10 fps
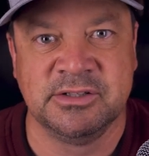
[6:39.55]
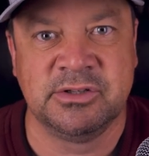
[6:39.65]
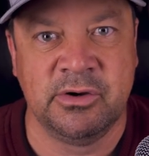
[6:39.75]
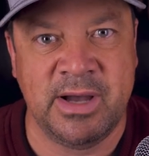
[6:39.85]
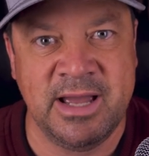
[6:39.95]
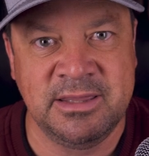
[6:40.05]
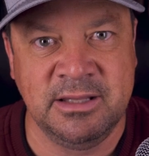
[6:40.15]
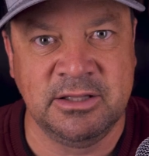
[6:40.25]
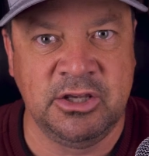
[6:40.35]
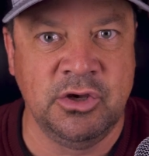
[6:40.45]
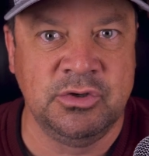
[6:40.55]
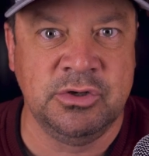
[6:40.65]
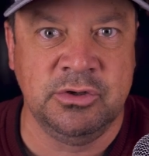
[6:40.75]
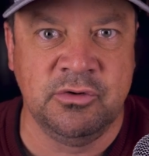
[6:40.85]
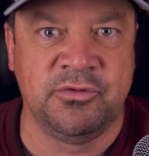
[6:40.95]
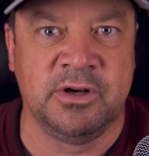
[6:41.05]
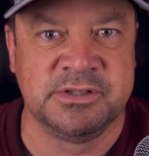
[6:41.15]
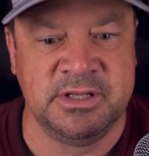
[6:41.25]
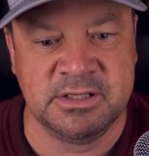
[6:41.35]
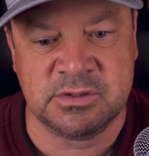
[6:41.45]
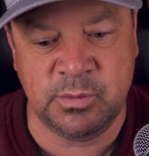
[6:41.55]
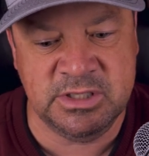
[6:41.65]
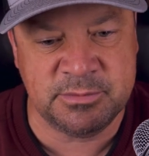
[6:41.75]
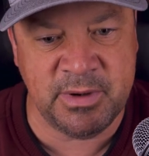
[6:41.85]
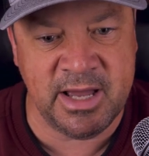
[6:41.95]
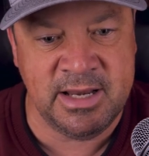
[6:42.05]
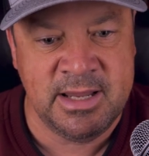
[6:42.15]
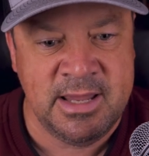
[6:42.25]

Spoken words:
So I think the Q2U falls in that sweet spot.